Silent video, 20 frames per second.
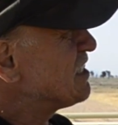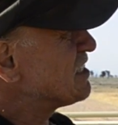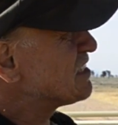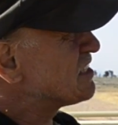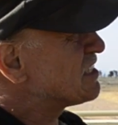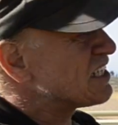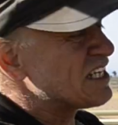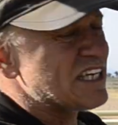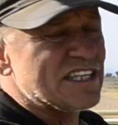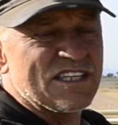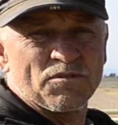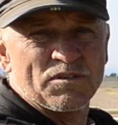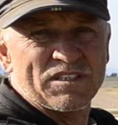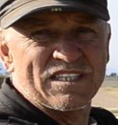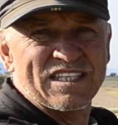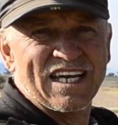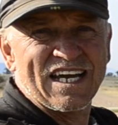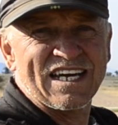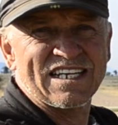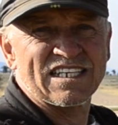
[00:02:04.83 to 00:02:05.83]
together with
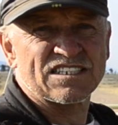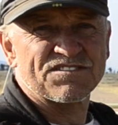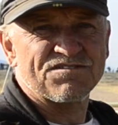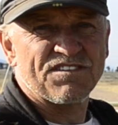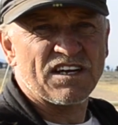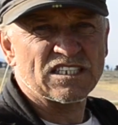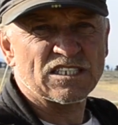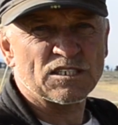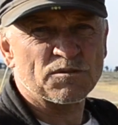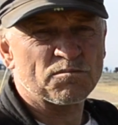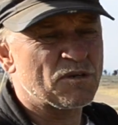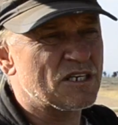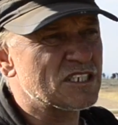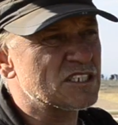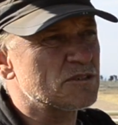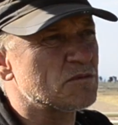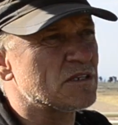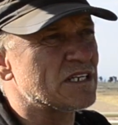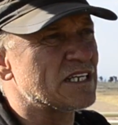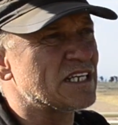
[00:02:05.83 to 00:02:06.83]
that as fast as
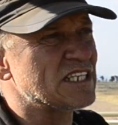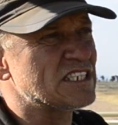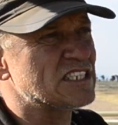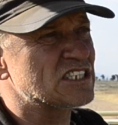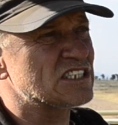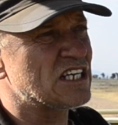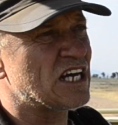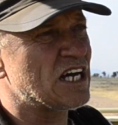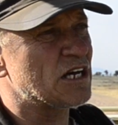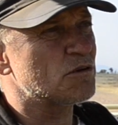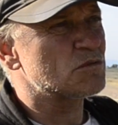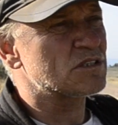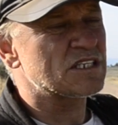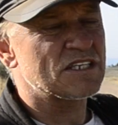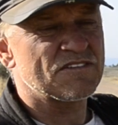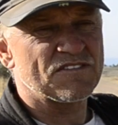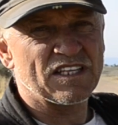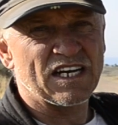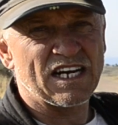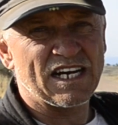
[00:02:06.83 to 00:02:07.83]
possible. And I start with
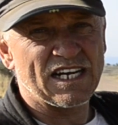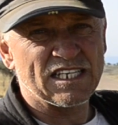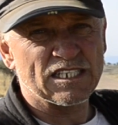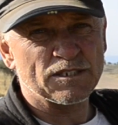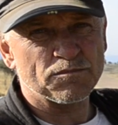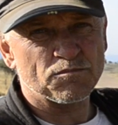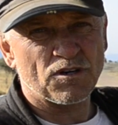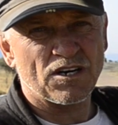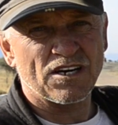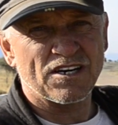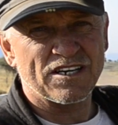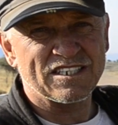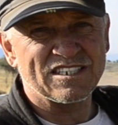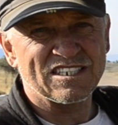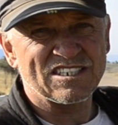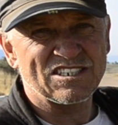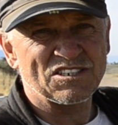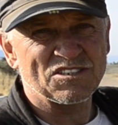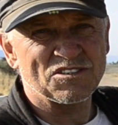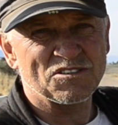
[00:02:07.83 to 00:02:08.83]
giving the highest priority
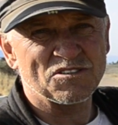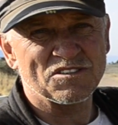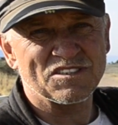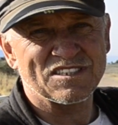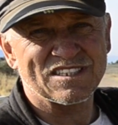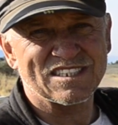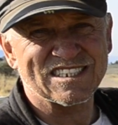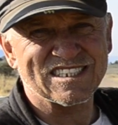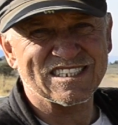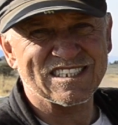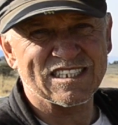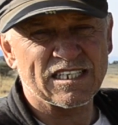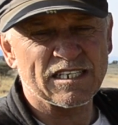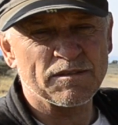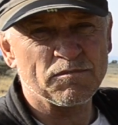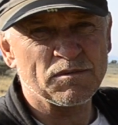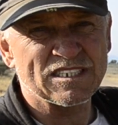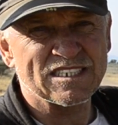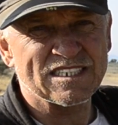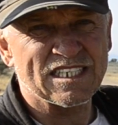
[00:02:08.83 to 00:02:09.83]
to the
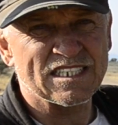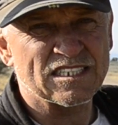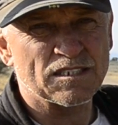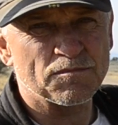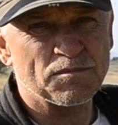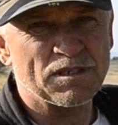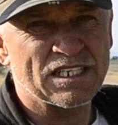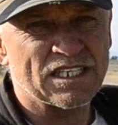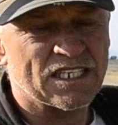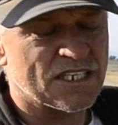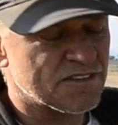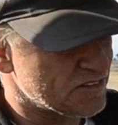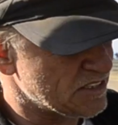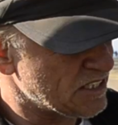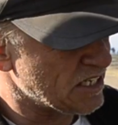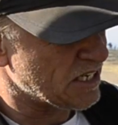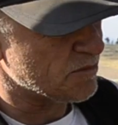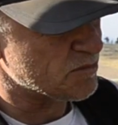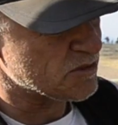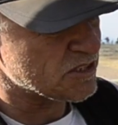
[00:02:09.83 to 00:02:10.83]
image sensor being covered
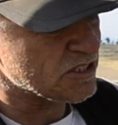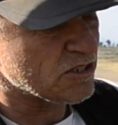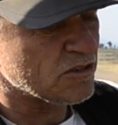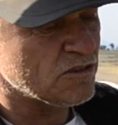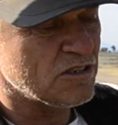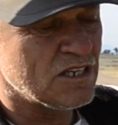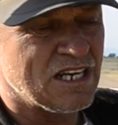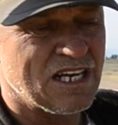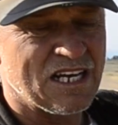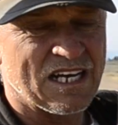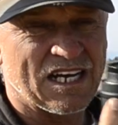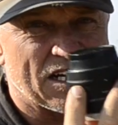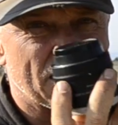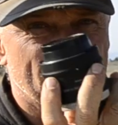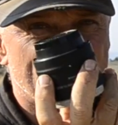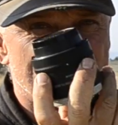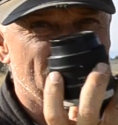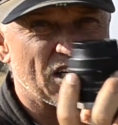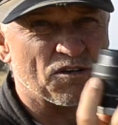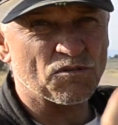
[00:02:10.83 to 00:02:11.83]
up. So I'm going
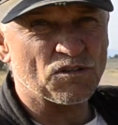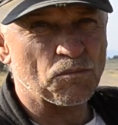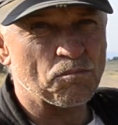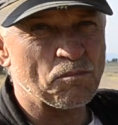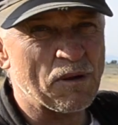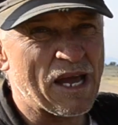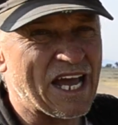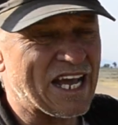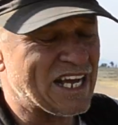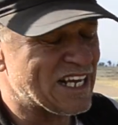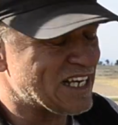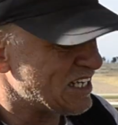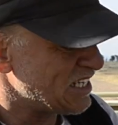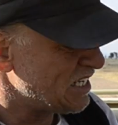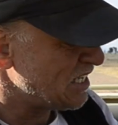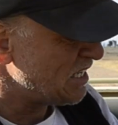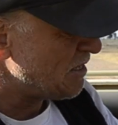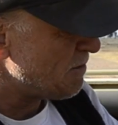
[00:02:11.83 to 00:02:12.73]
to start with the back.